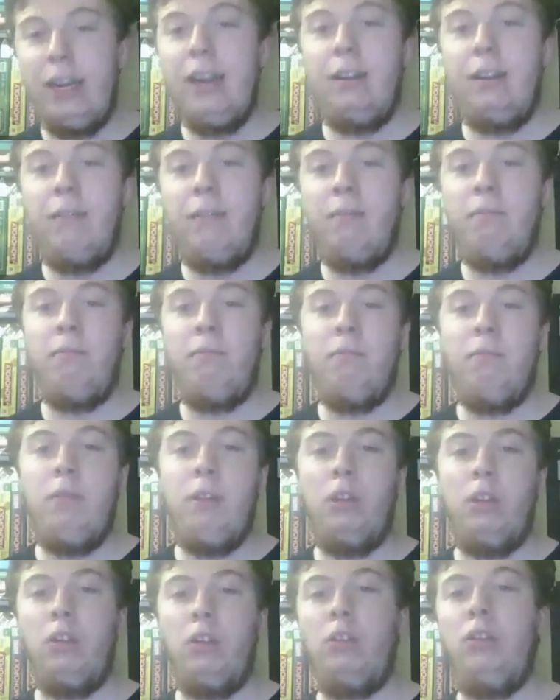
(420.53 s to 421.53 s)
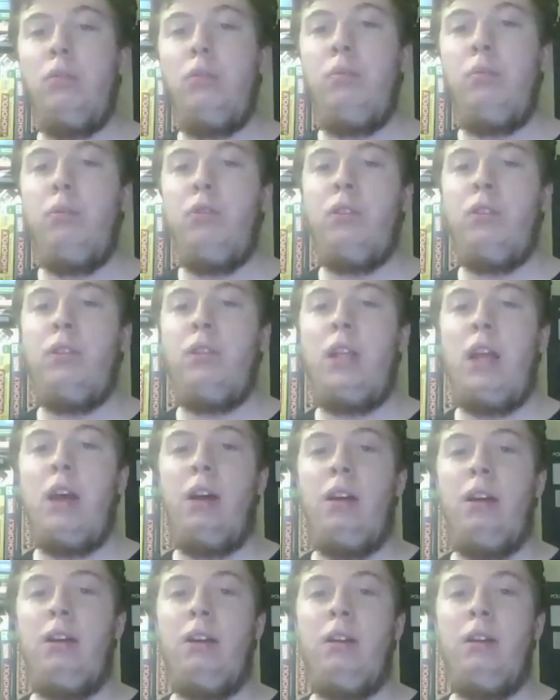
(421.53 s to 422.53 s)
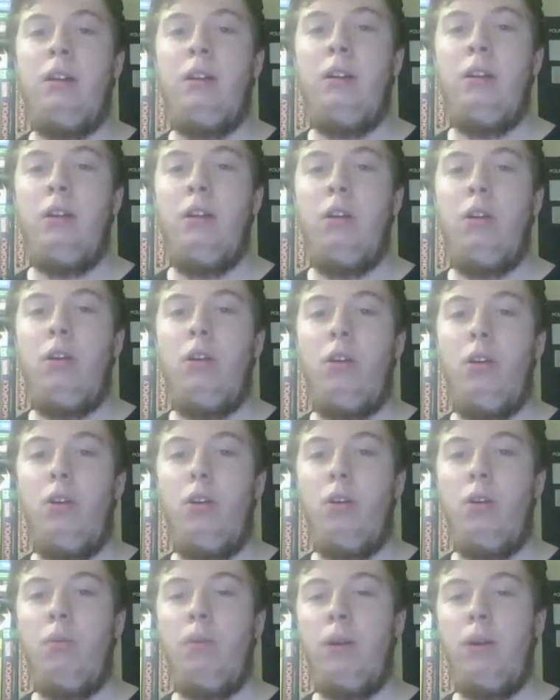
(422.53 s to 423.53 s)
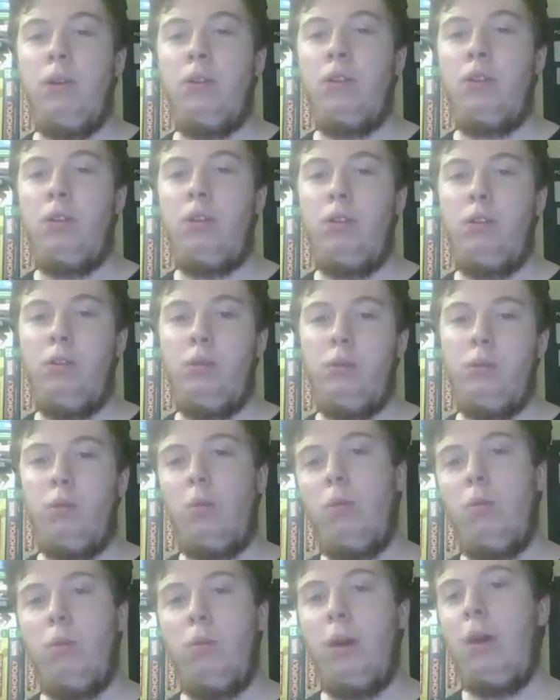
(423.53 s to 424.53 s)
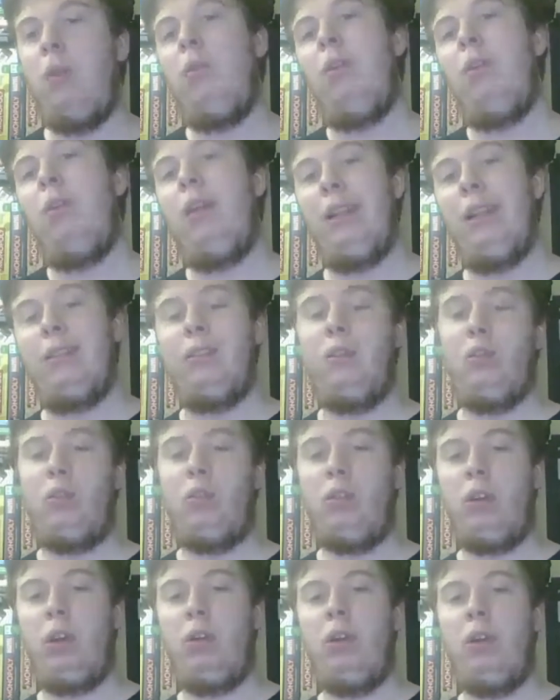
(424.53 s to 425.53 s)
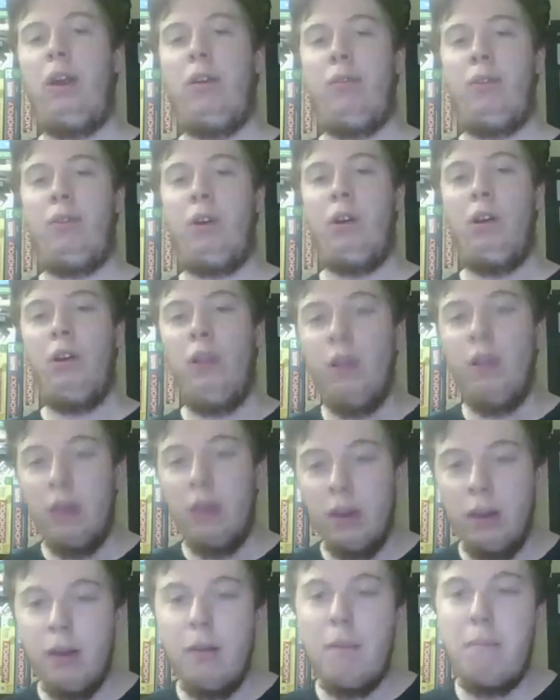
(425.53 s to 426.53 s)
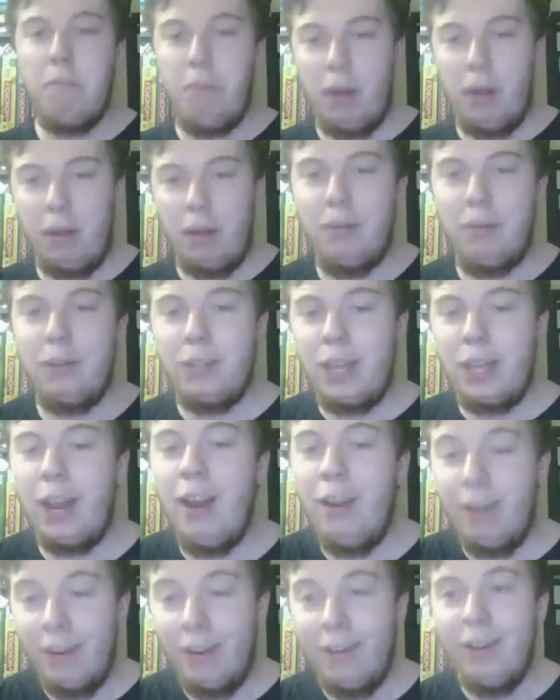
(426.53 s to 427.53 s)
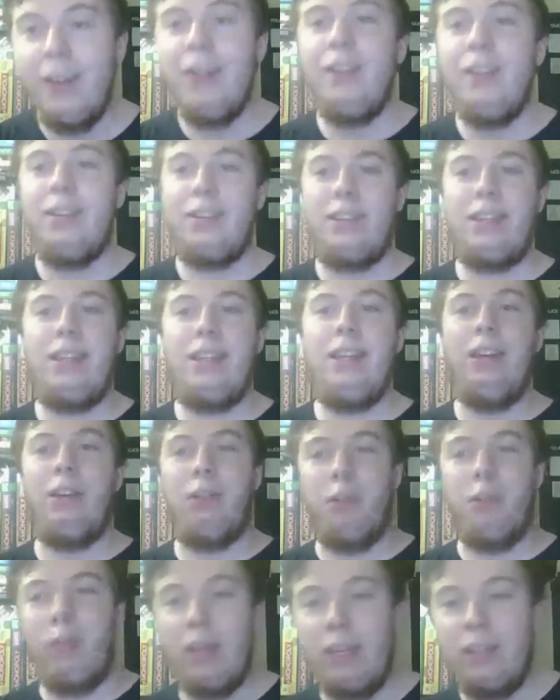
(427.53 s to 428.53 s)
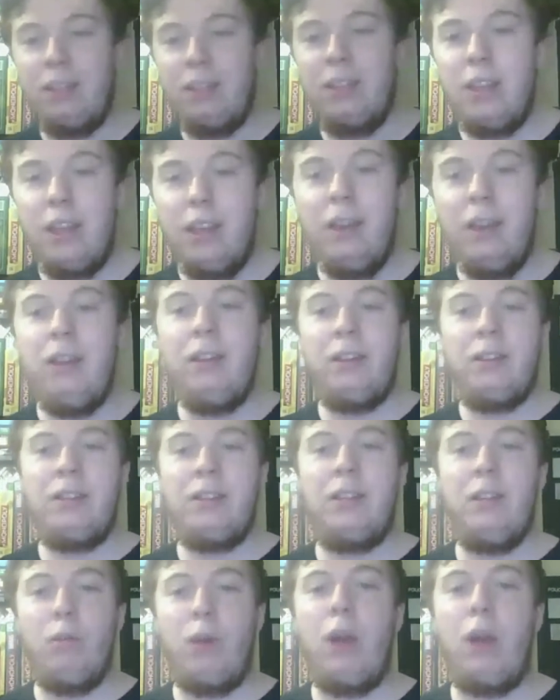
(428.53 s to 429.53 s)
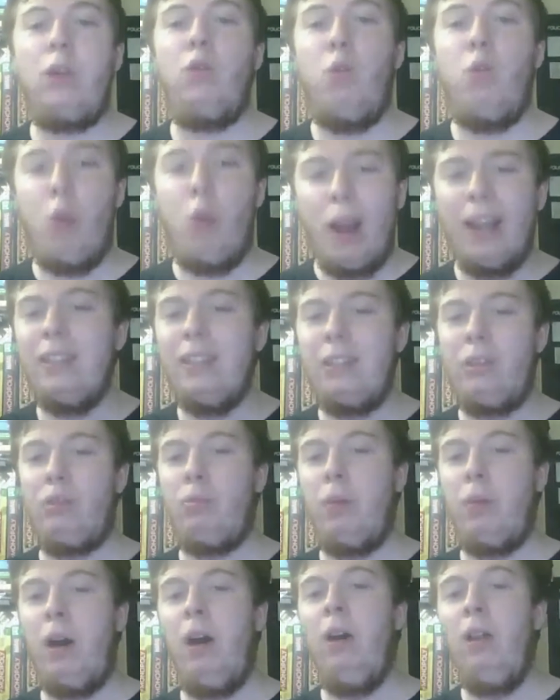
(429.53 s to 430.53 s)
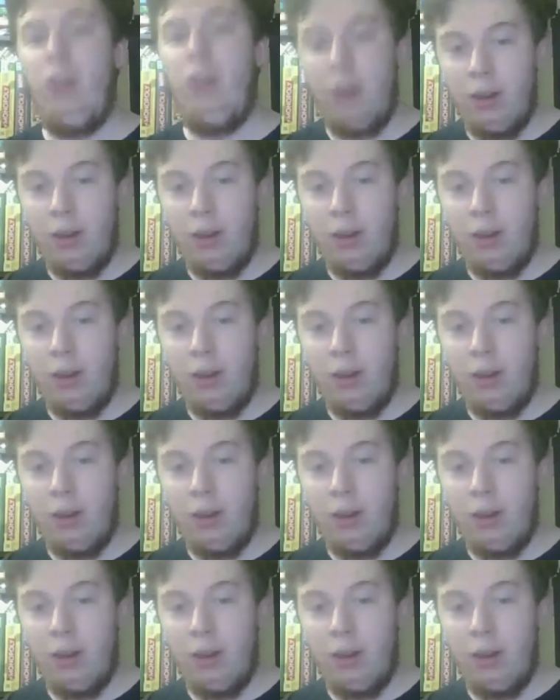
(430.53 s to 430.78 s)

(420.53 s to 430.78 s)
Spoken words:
Yeah. Not to the points that I almost... Well, let's not go that far. But still, it's still a cracking two-part.